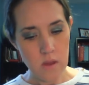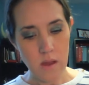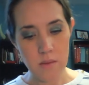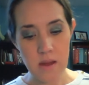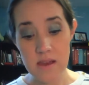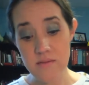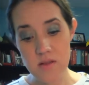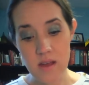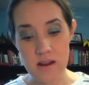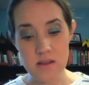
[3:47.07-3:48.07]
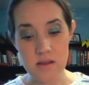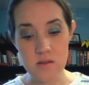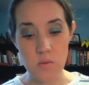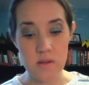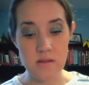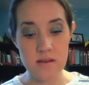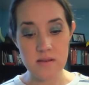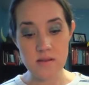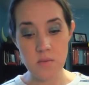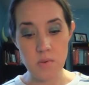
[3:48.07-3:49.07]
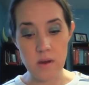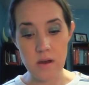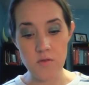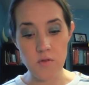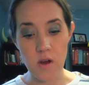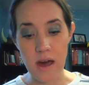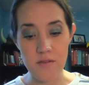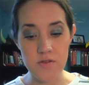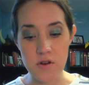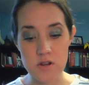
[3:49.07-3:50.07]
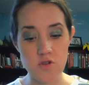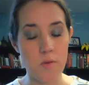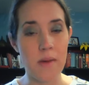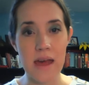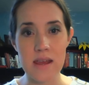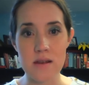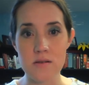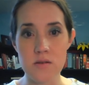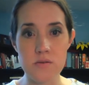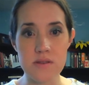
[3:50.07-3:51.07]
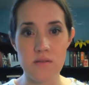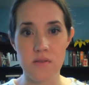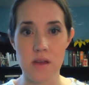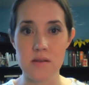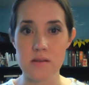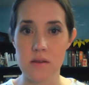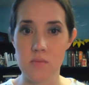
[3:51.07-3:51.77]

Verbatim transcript: Um, I even liked this one. This is a prayer for after a traumatic news event.